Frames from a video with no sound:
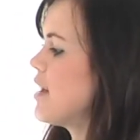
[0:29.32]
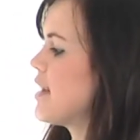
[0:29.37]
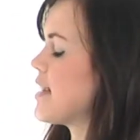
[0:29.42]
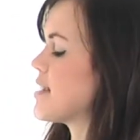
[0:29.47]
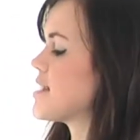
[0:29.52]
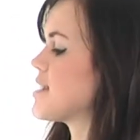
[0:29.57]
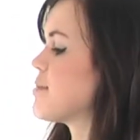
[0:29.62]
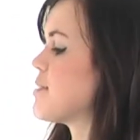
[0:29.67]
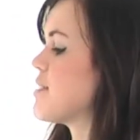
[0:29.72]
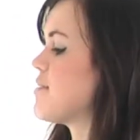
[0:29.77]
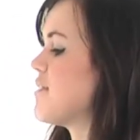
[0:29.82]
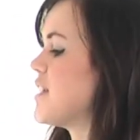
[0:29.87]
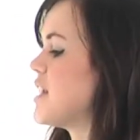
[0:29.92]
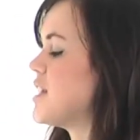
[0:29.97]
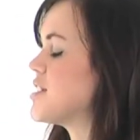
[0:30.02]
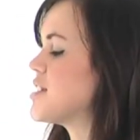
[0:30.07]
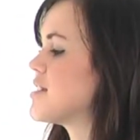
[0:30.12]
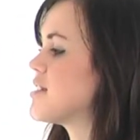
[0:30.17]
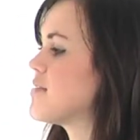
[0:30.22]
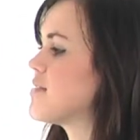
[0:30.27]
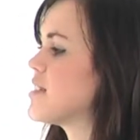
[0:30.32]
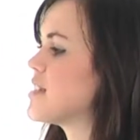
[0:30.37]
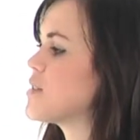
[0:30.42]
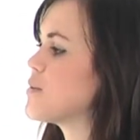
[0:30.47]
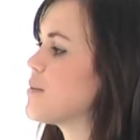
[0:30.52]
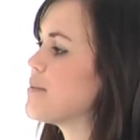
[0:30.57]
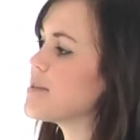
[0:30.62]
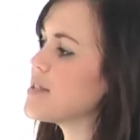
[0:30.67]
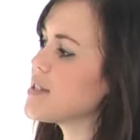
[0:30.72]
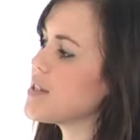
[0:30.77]
Now some of the features of this
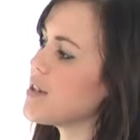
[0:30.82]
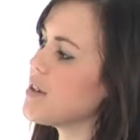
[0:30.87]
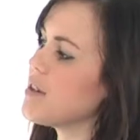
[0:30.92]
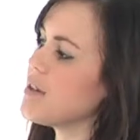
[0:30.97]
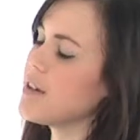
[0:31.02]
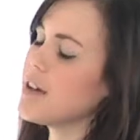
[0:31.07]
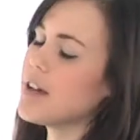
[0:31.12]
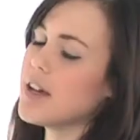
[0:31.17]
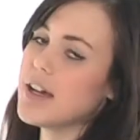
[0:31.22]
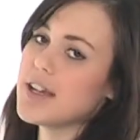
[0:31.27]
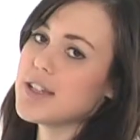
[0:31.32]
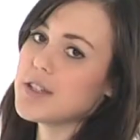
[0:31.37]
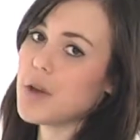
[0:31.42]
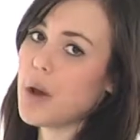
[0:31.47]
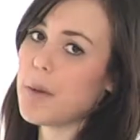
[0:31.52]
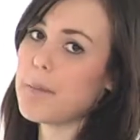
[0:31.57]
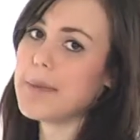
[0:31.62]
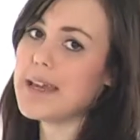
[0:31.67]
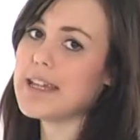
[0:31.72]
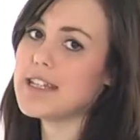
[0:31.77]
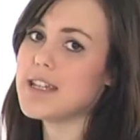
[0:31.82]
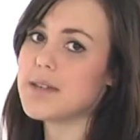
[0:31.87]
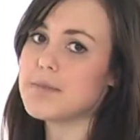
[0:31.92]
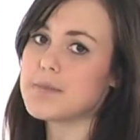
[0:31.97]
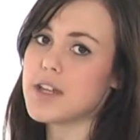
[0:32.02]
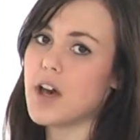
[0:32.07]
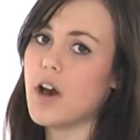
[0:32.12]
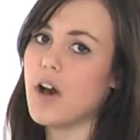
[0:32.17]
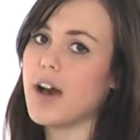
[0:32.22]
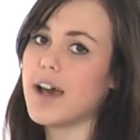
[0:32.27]
swimsuit, it's got a medium
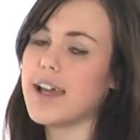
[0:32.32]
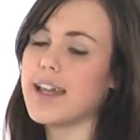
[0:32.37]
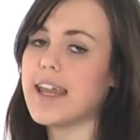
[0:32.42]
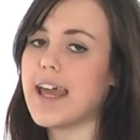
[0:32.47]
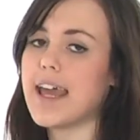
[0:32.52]
to high